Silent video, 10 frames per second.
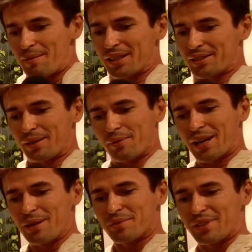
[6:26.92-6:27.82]
But we
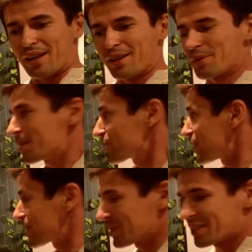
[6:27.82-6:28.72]
come to
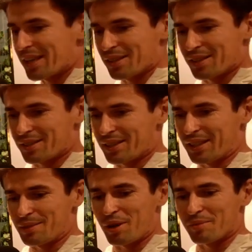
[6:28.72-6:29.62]
it a bit later
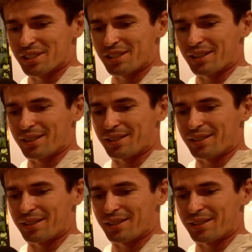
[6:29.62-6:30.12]
in a moment.